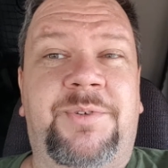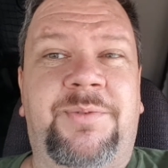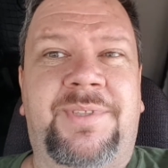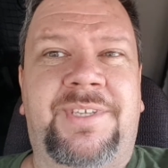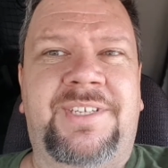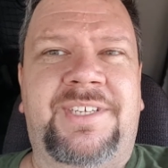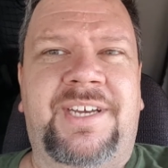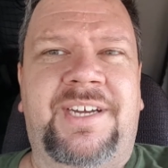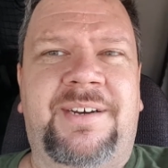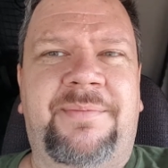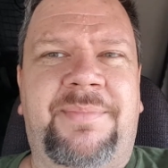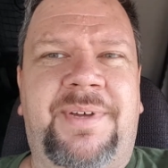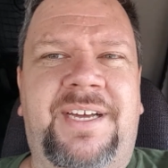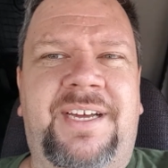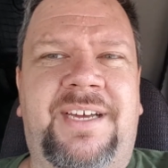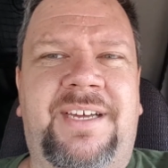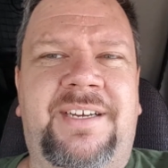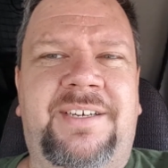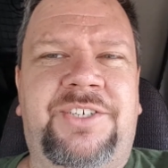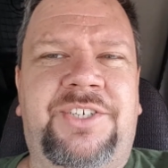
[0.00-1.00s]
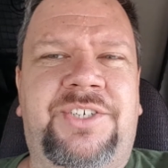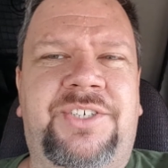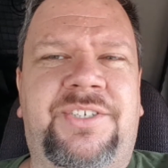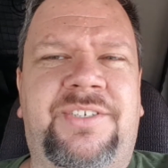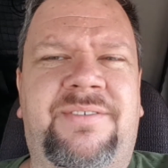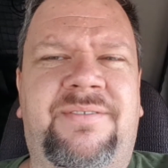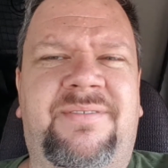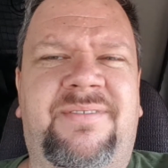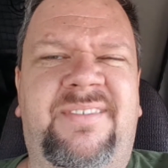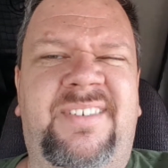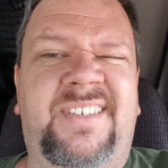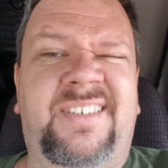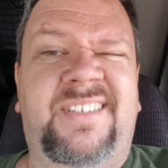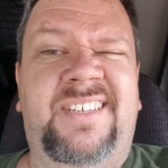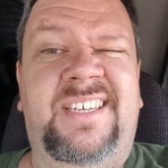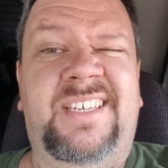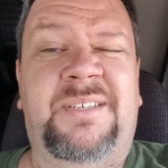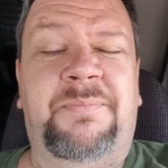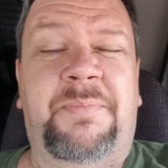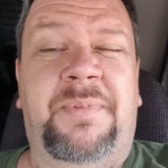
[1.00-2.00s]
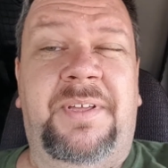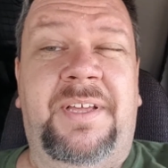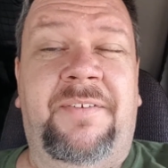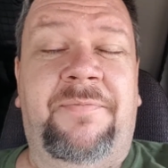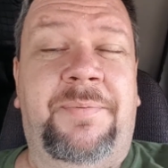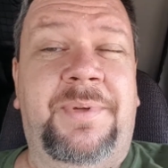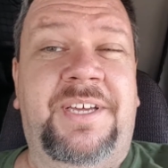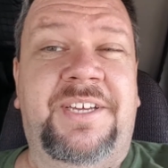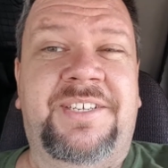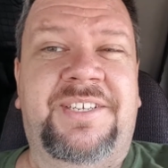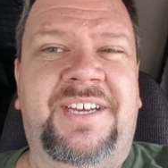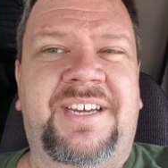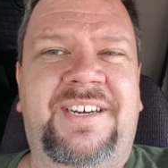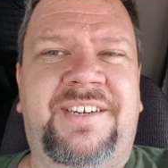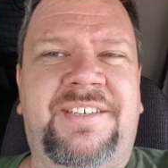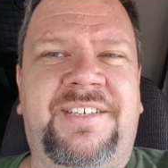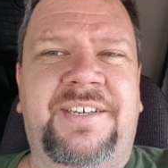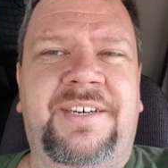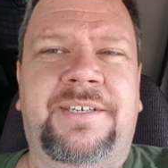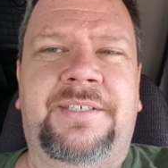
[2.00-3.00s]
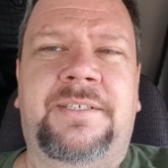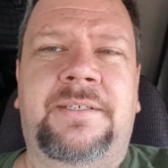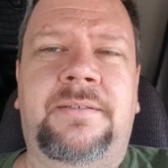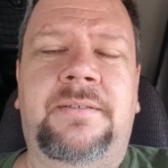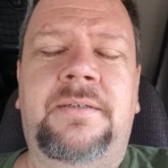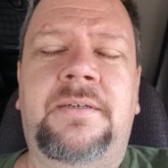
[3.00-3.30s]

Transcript: with the second batch, the FPS kind of sucked.